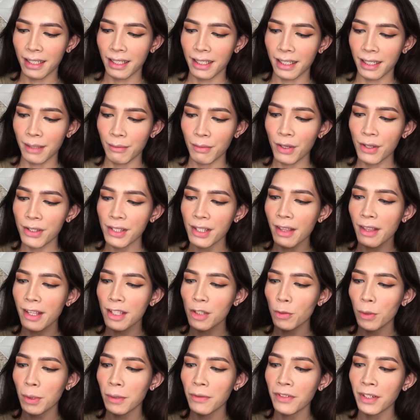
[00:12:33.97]
I'm using this
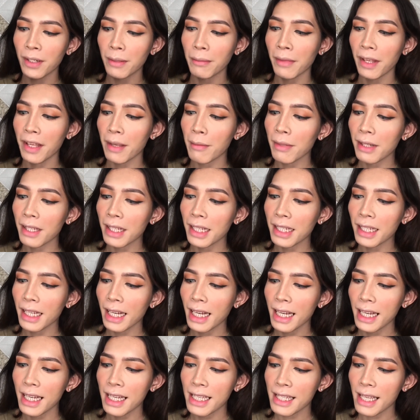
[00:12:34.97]
one from Maybelline,
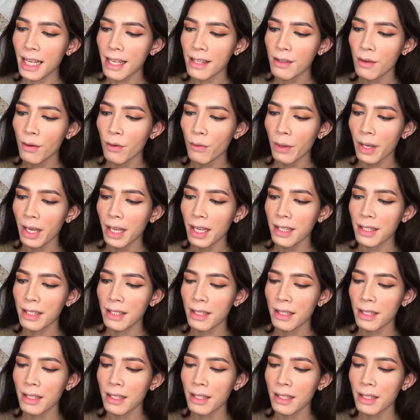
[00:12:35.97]
guys, as always.